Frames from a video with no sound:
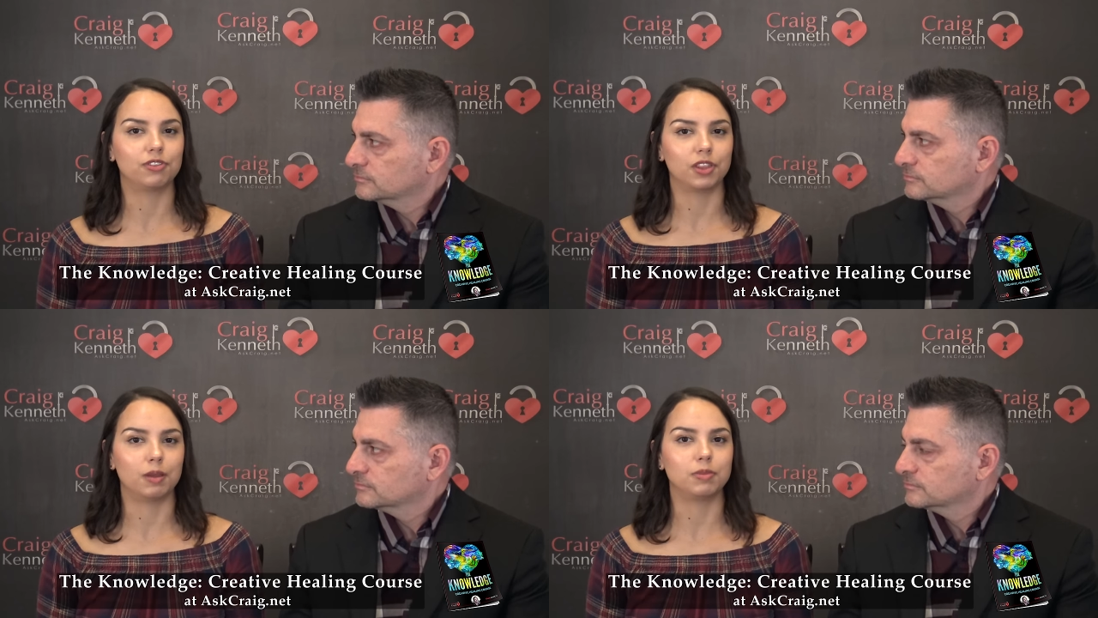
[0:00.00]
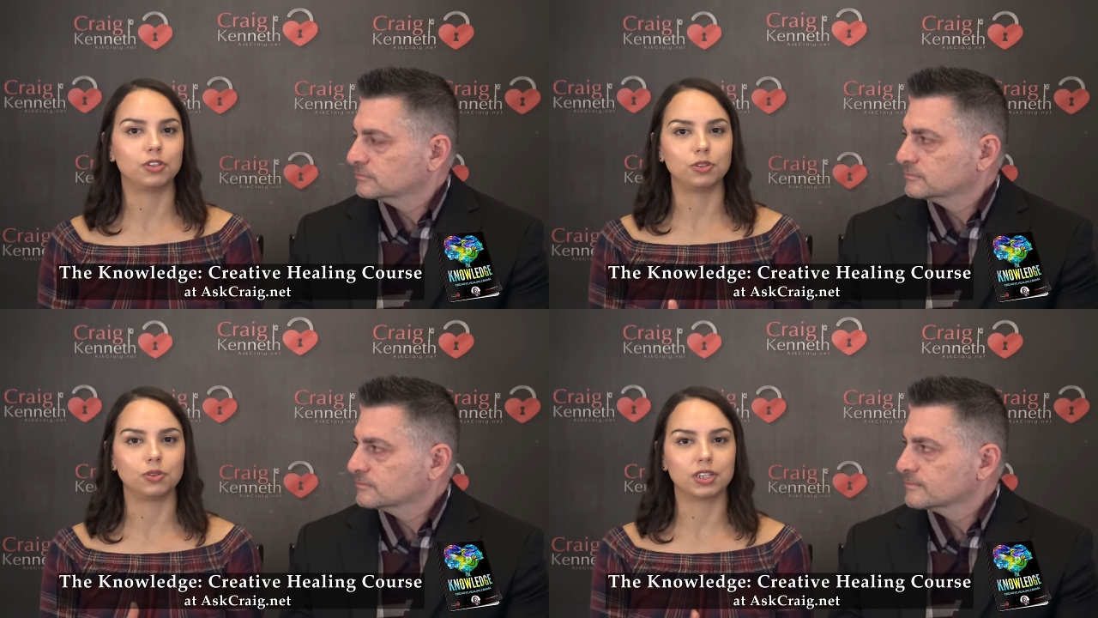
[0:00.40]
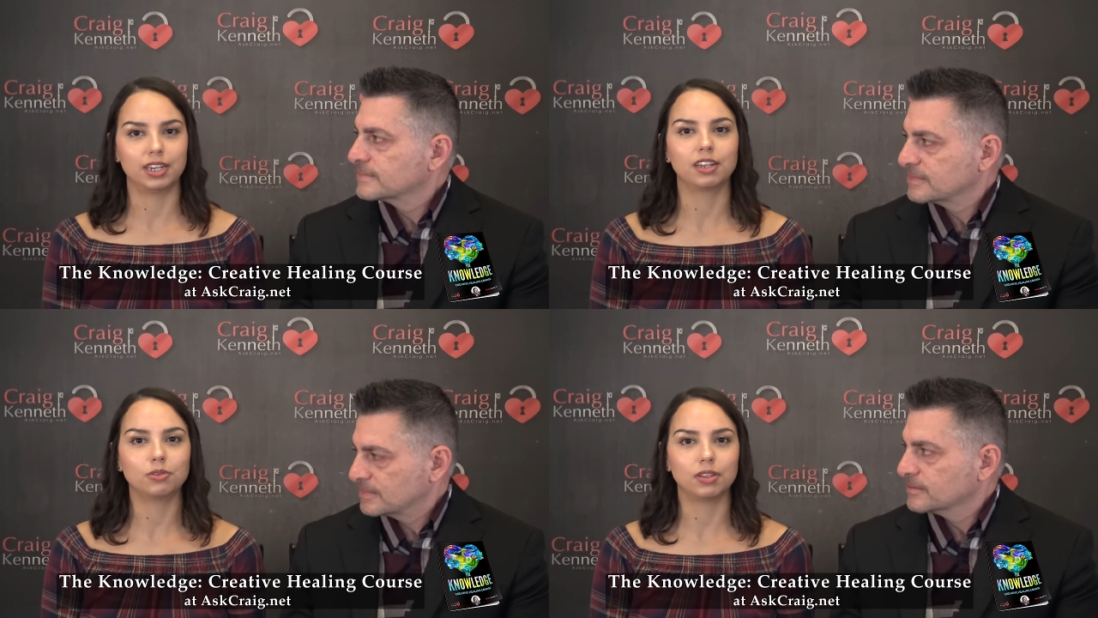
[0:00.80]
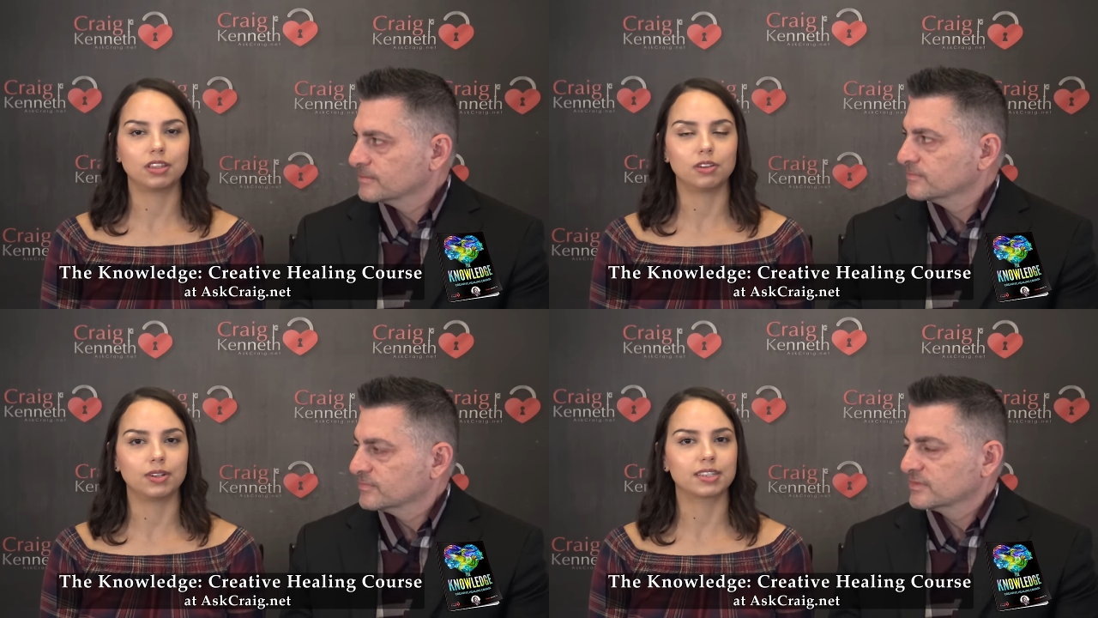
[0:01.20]
Speaker 1: for them to connect with
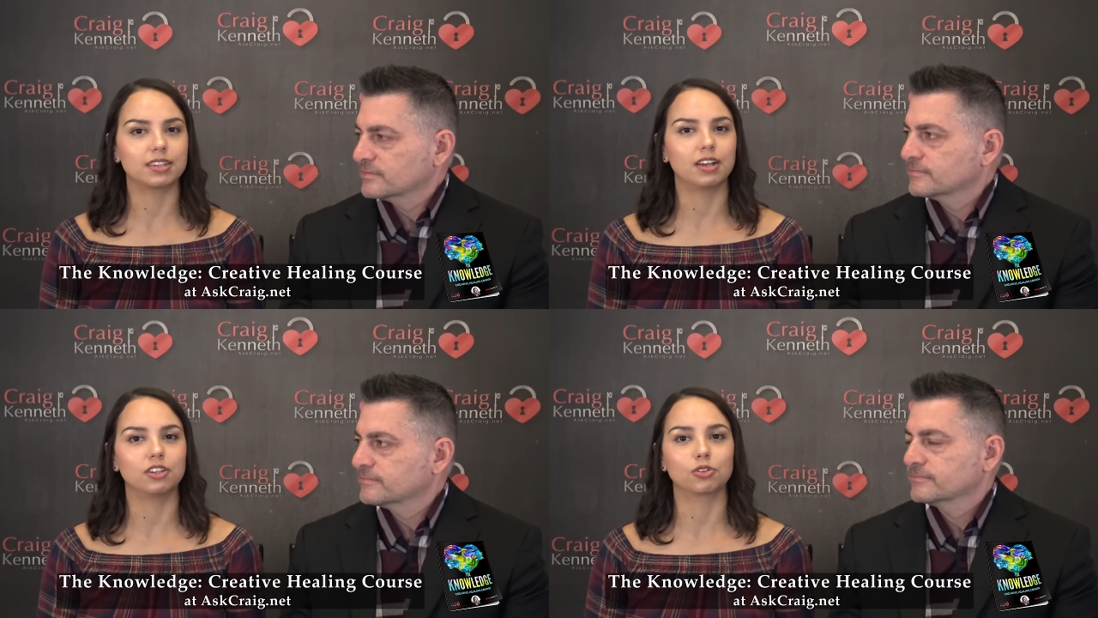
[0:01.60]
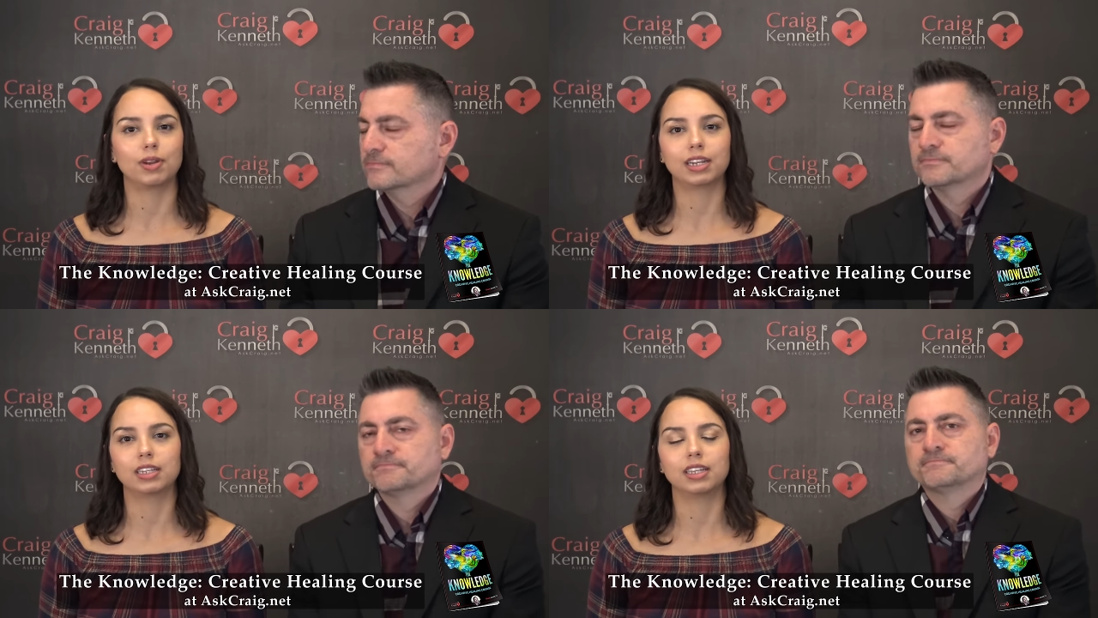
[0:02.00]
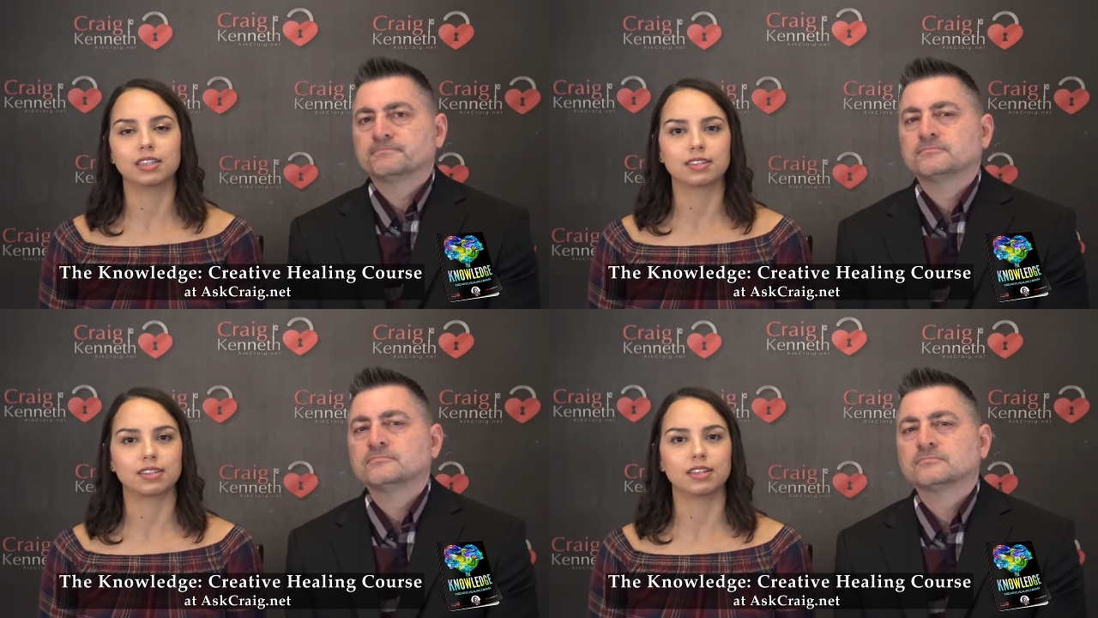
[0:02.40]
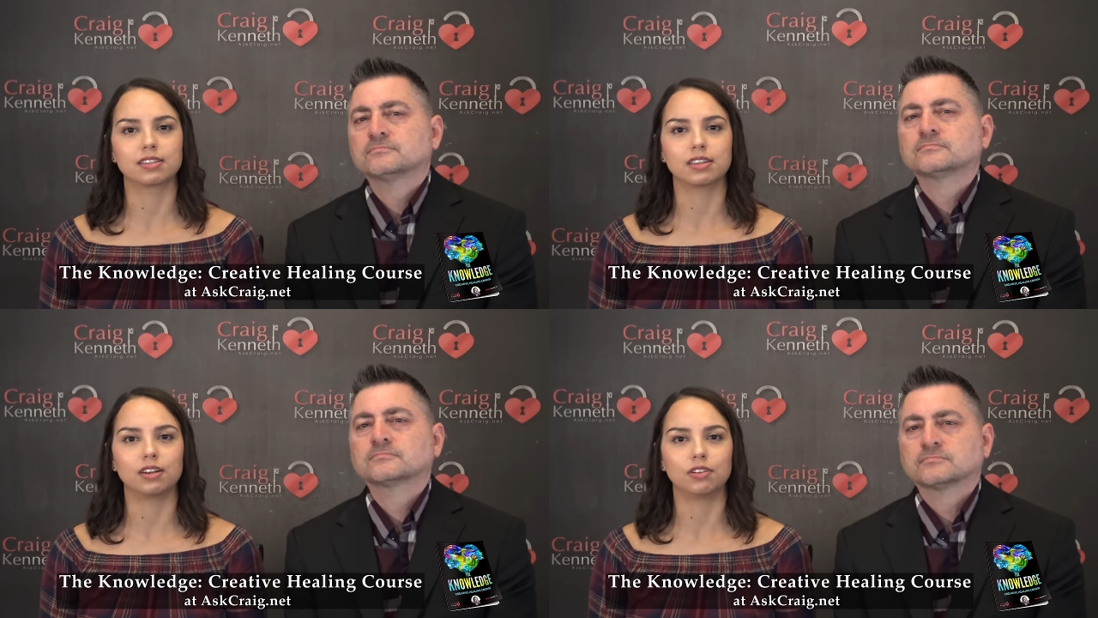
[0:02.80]
you. It's not directly in the
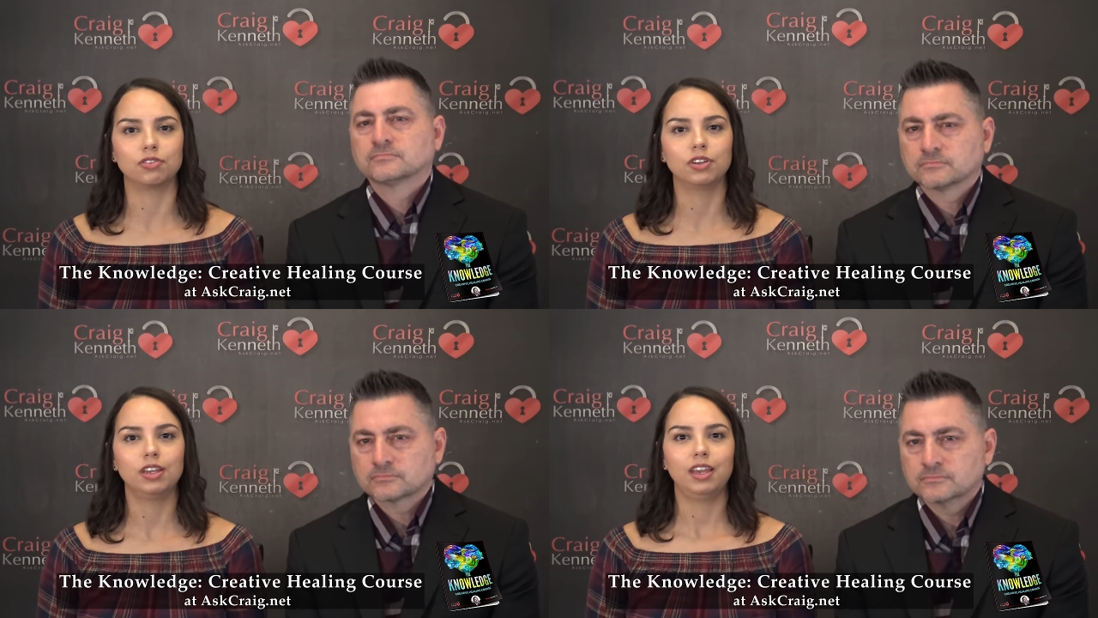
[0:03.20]
sense of,